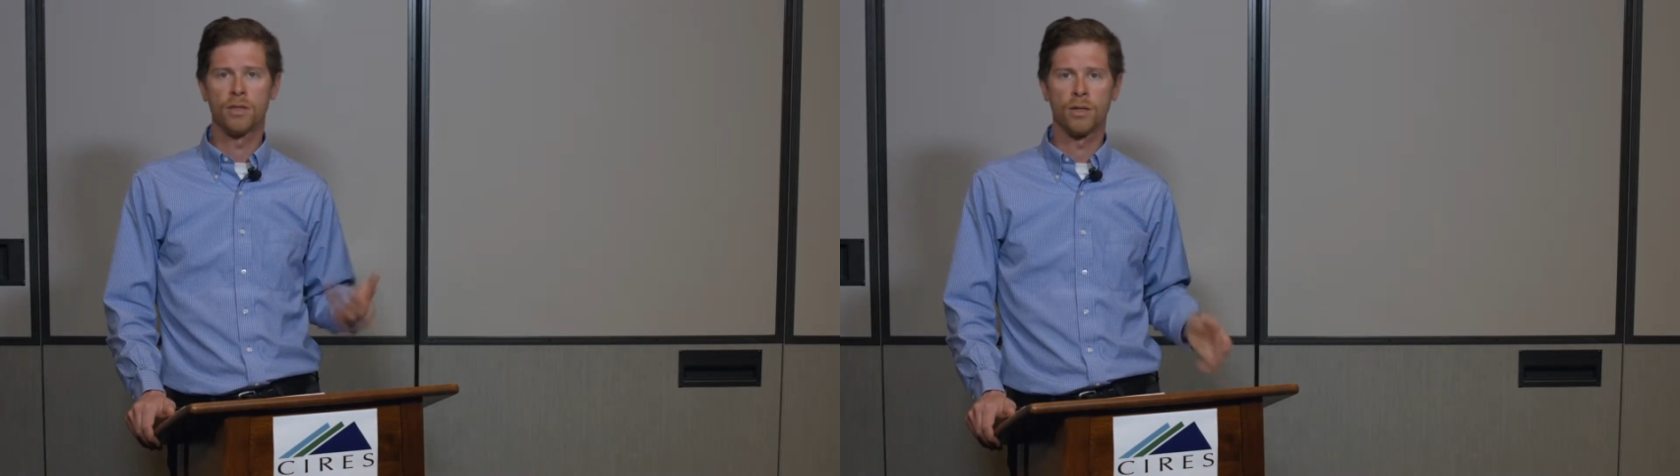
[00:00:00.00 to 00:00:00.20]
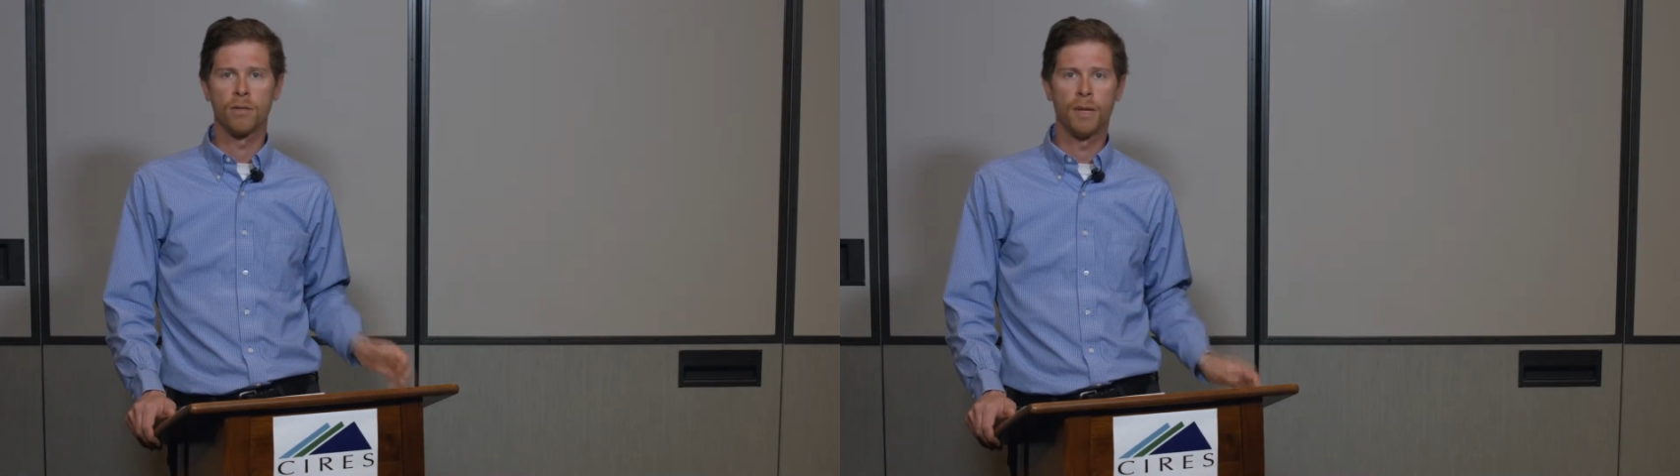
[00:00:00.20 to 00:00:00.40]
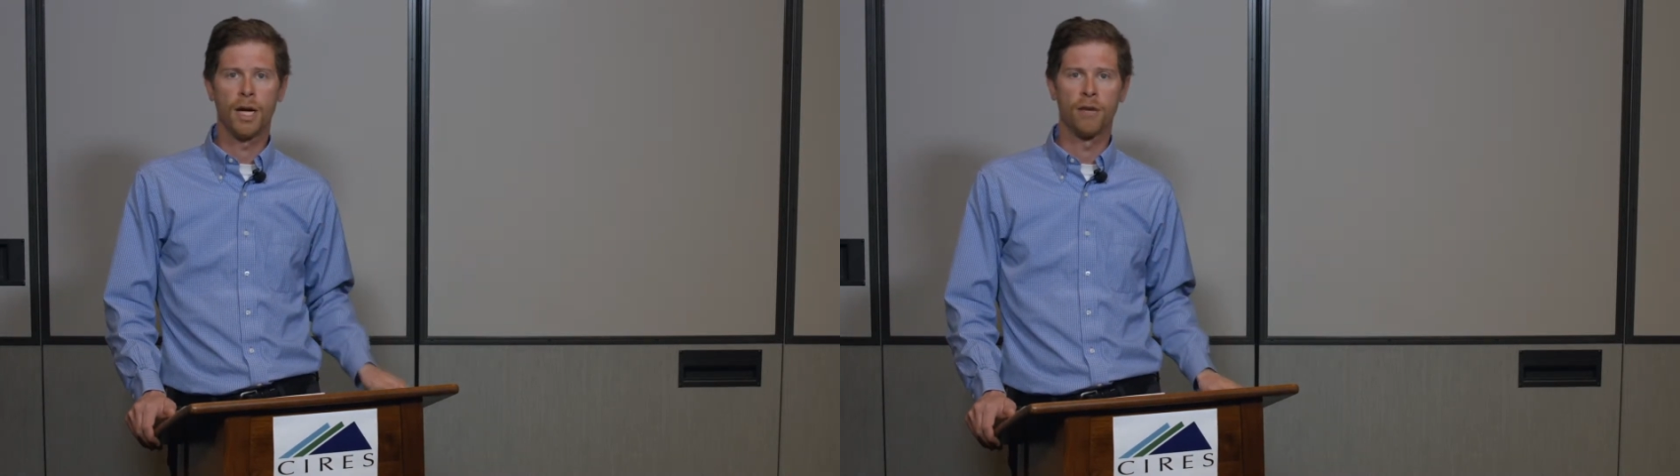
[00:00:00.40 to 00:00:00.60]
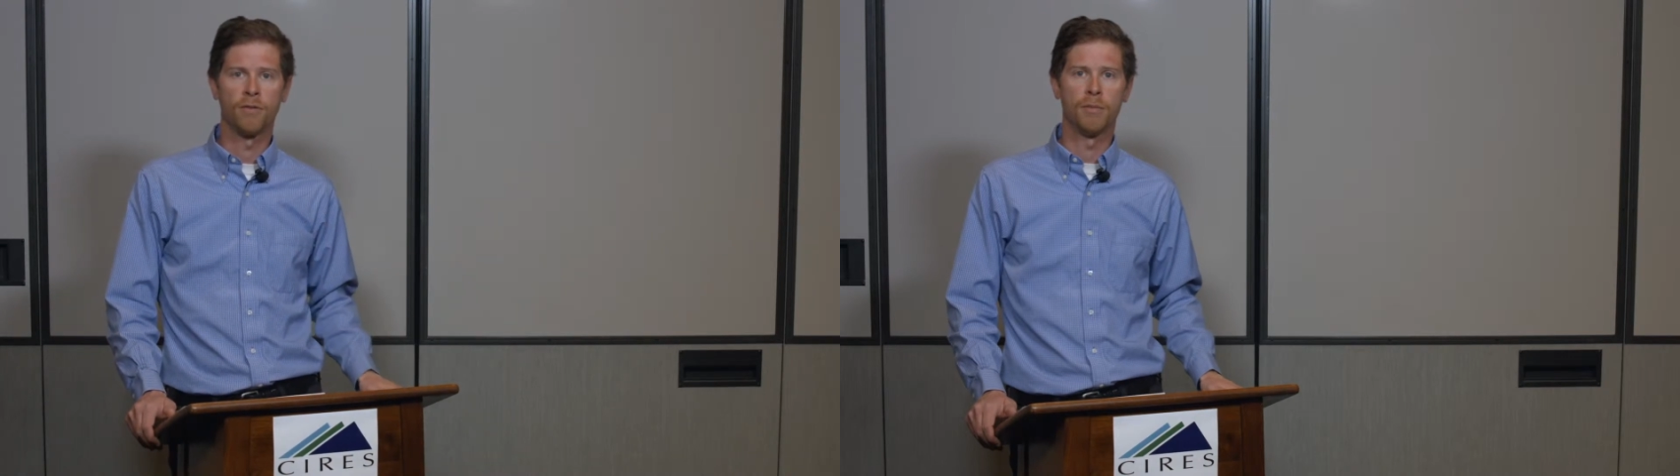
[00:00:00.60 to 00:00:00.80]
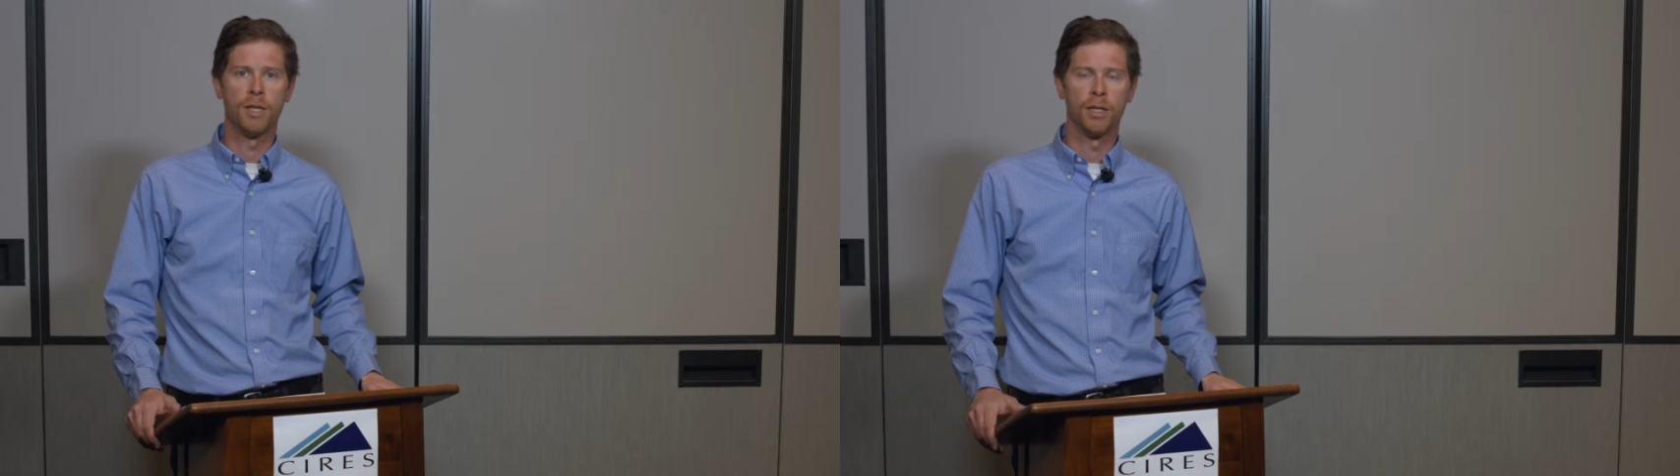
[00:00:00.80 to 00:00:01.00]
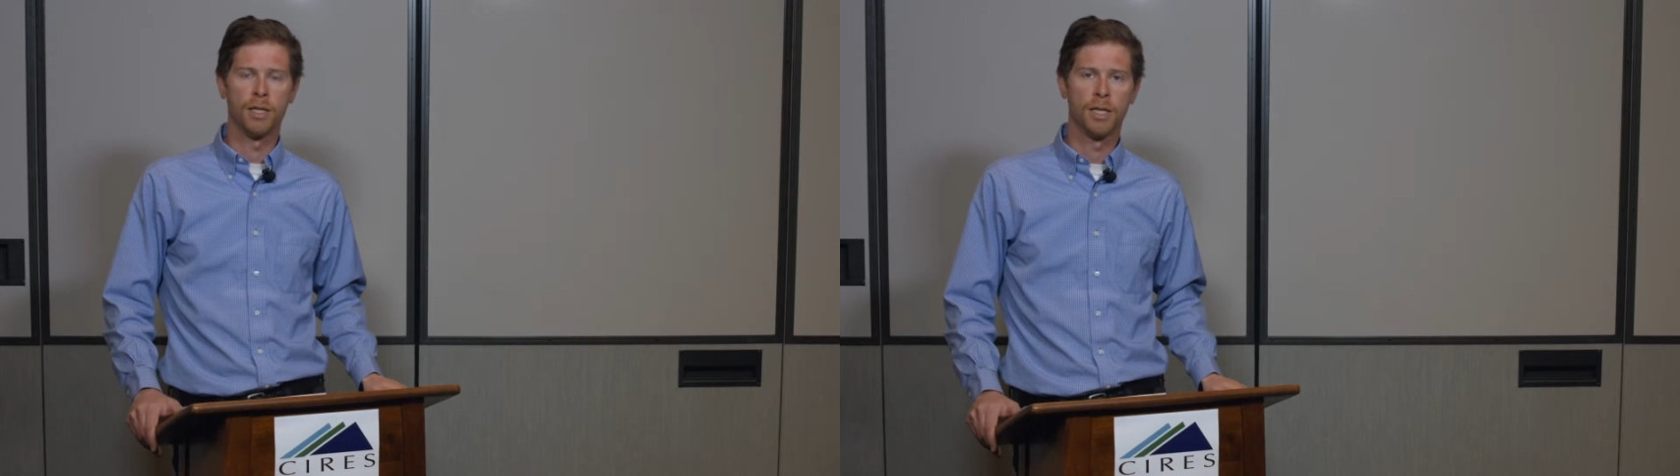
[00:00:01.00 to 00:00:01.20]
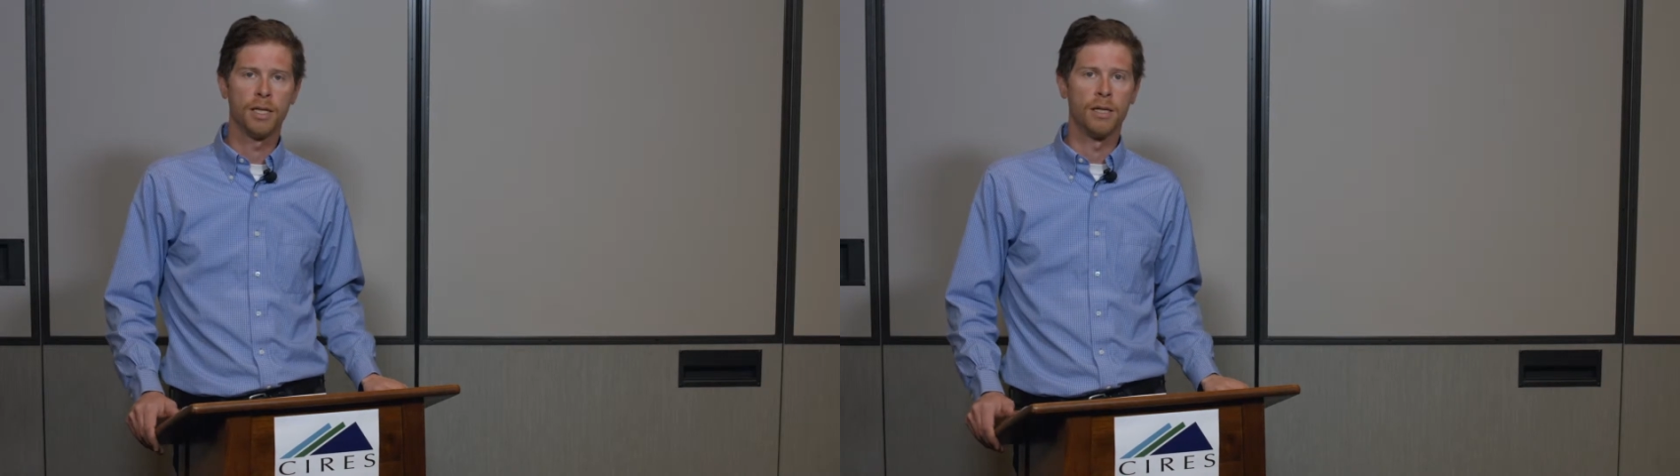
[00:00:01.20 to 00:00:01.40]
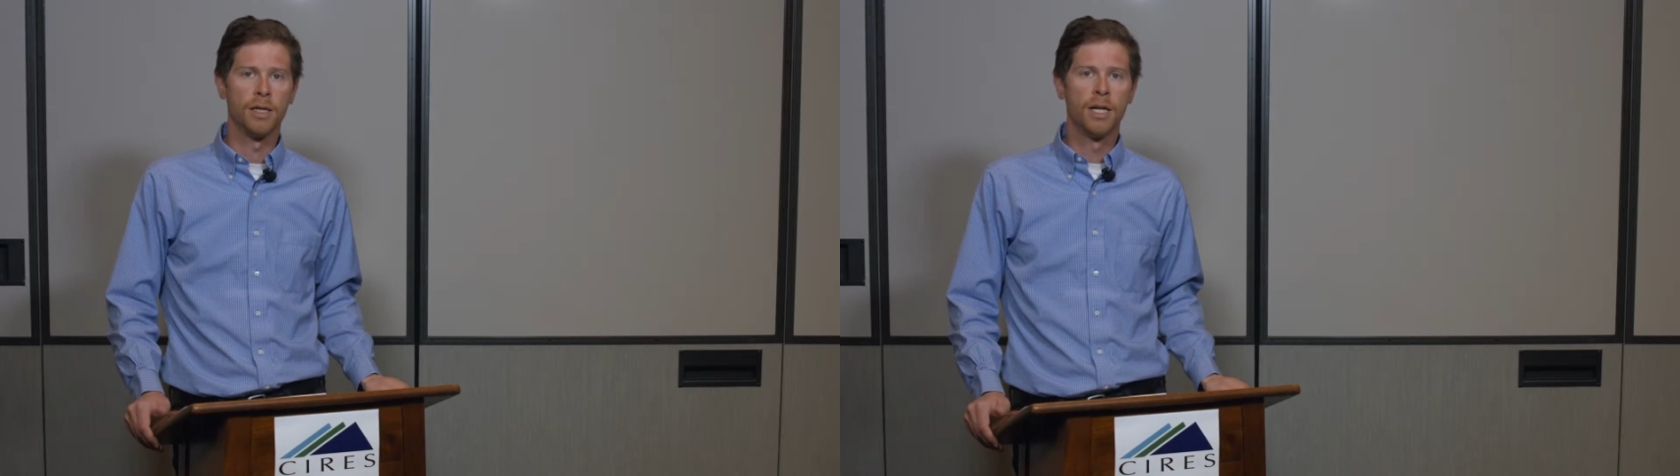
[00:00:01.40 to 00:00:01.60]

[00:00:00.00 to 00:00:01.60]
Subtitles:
to compare from year to year.